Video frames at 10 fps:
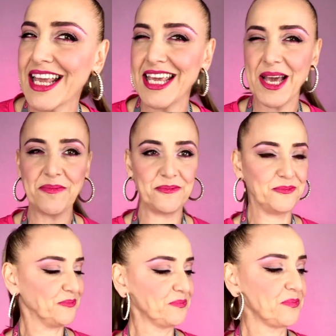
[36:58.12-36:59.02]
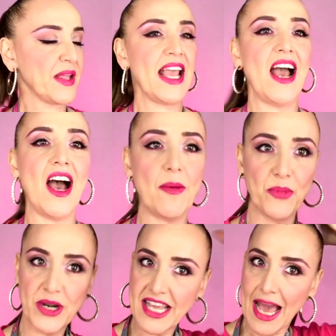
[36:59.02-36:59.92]
Yeah, I'm
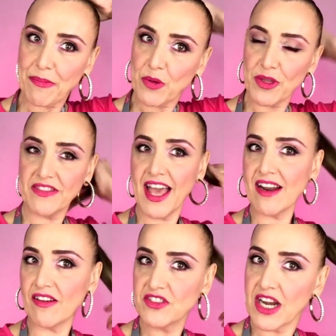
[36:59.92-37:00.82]
pretty happy with that. I've